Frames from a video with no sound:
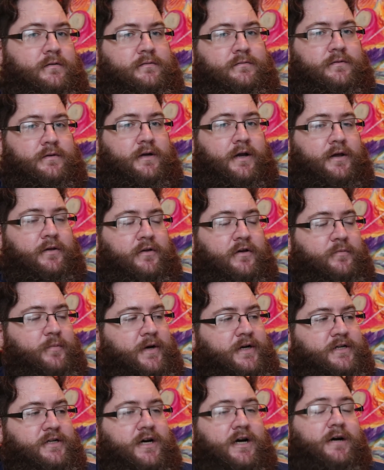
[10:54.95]
and I love
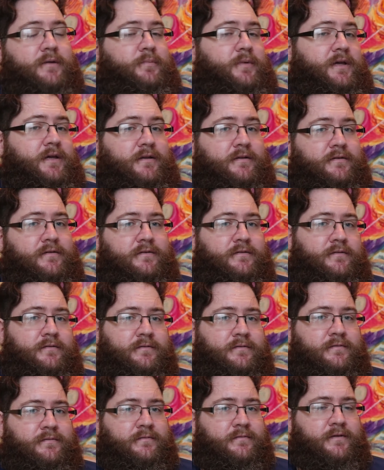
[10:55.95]
my job and
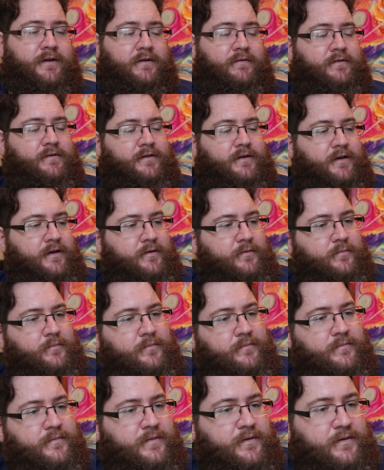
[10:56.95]
everything.
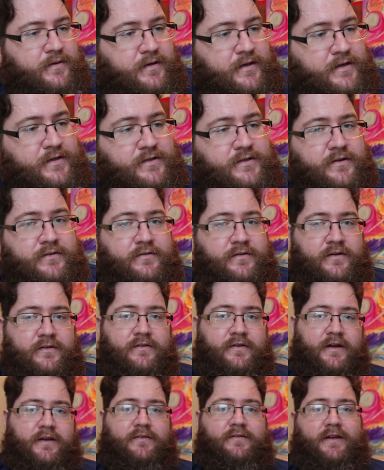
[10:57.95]
It's
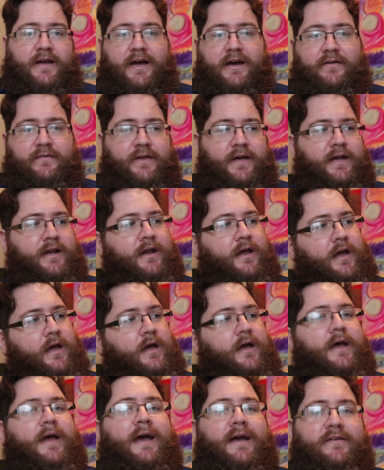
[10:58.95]
nice to have that
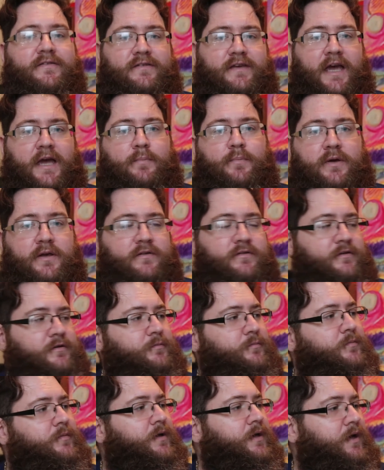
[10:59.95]

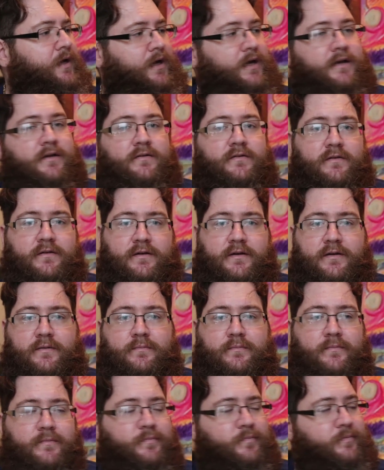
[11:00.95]
escapism and